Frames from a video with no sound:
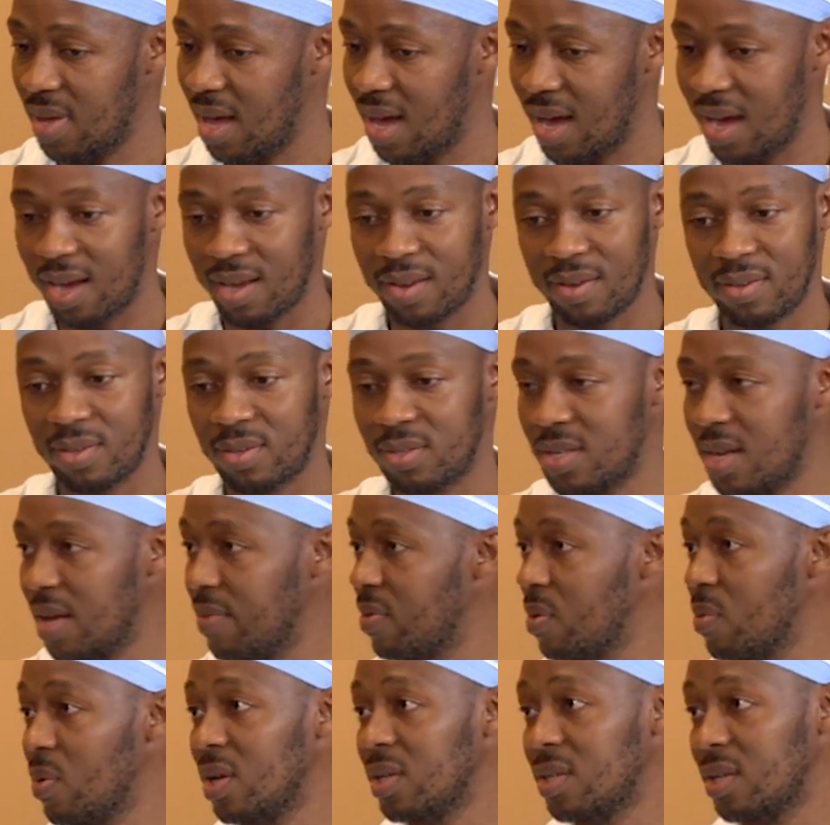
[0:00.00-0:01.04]
I
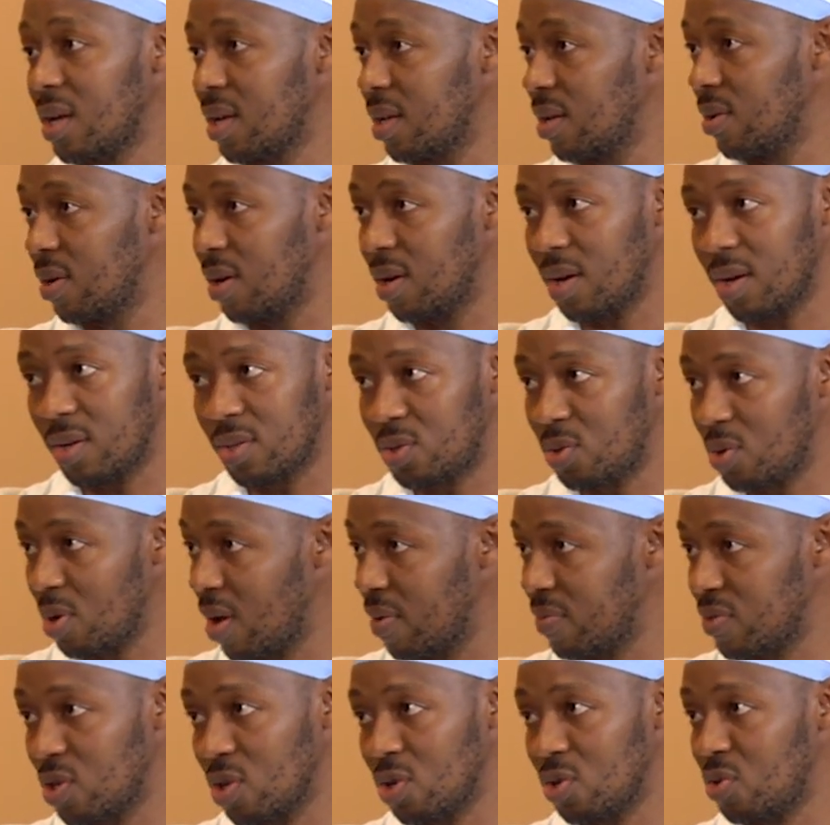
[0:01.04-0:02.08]
never want to, to
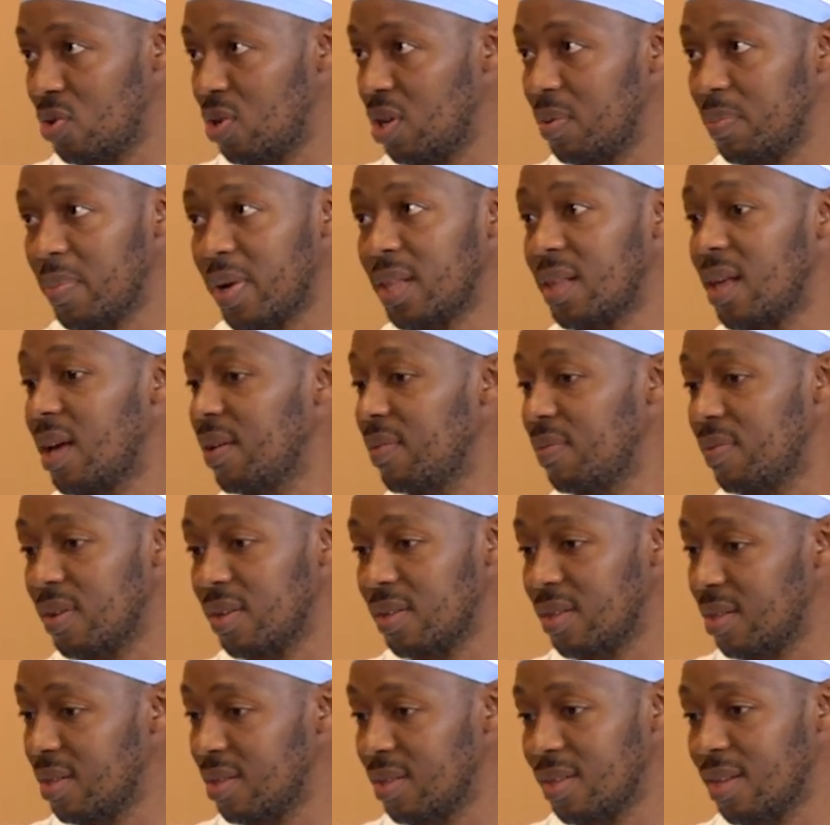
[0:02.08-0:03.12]
have surgery in my life
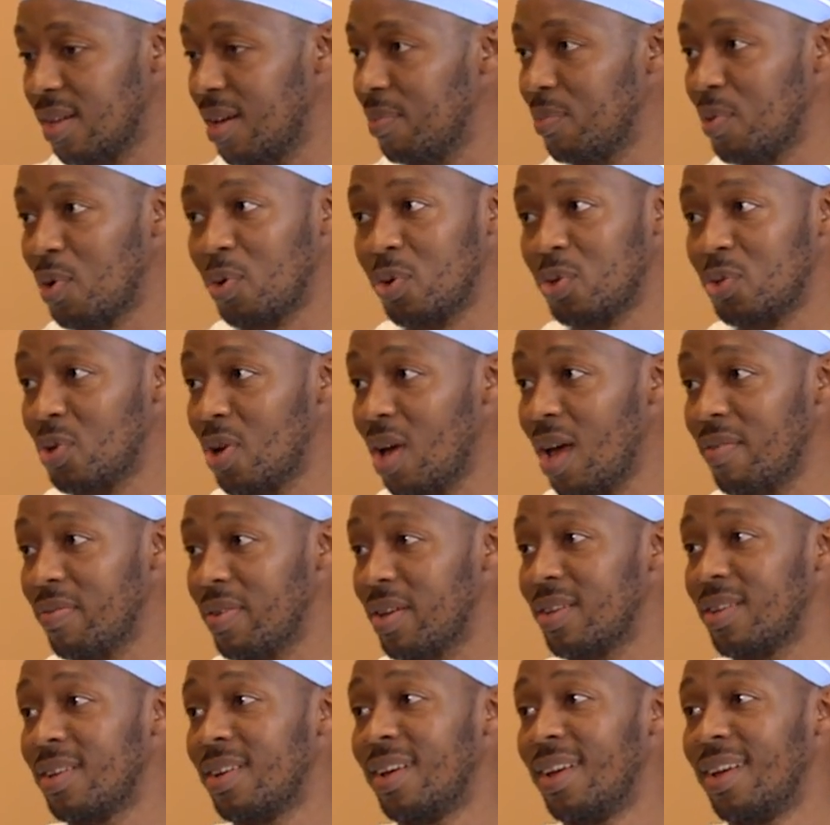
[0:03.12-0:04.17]
and I'm not going to have
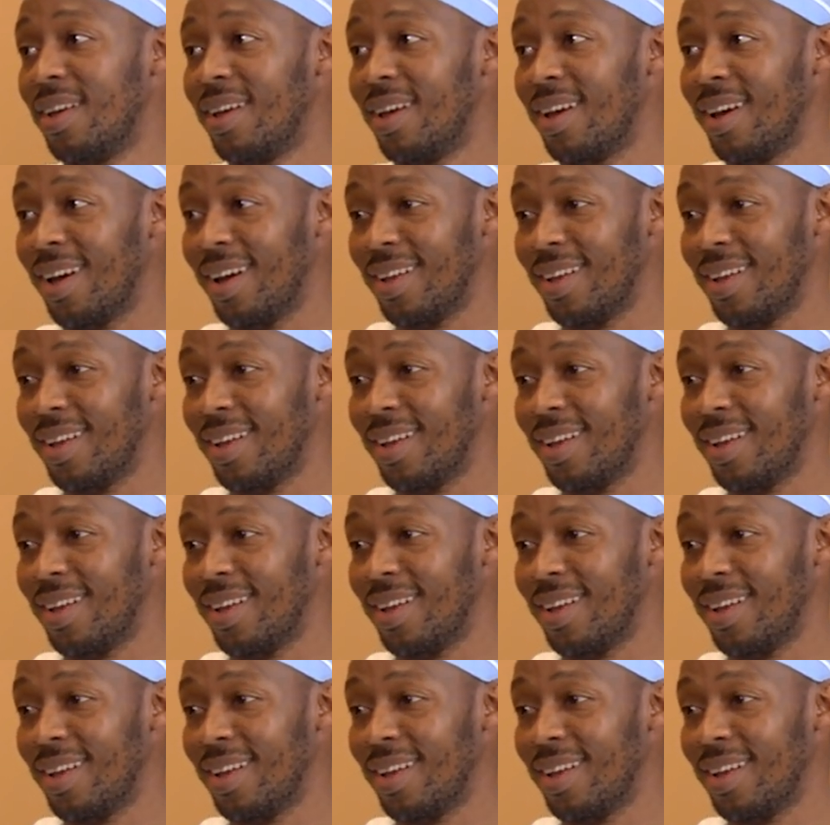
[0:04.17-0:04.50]
it. Got it.